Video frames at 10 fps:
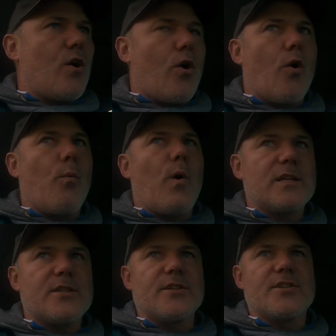Or
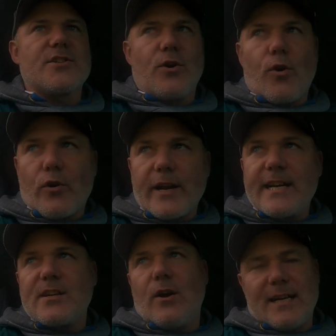what's the story?
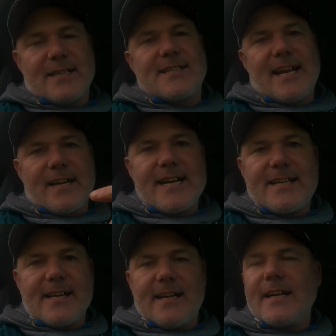So as I said, I
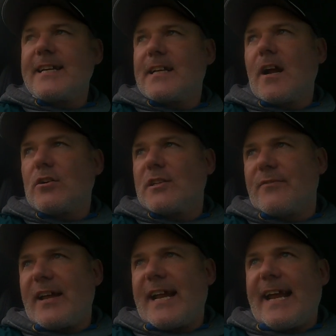need to talk to
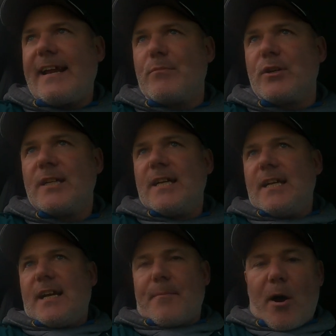the vet again, but
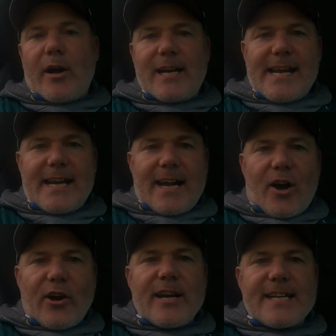I'm
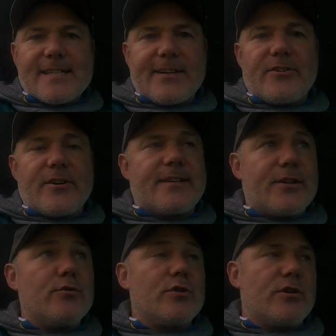highly considering it,
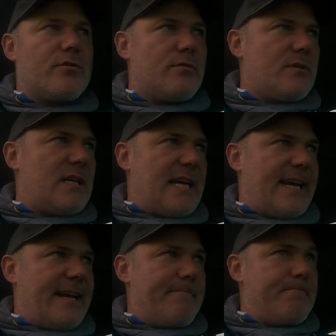doing it
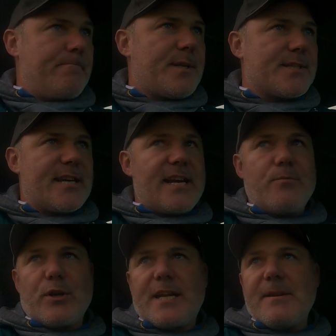to see
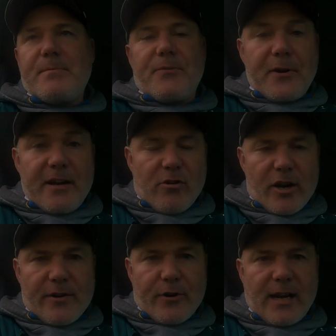would it keep the feet
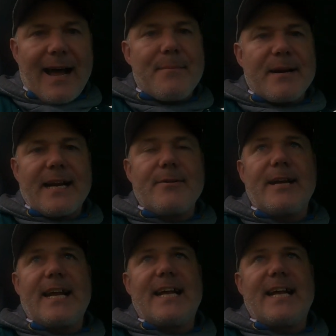right for the lambing anyway.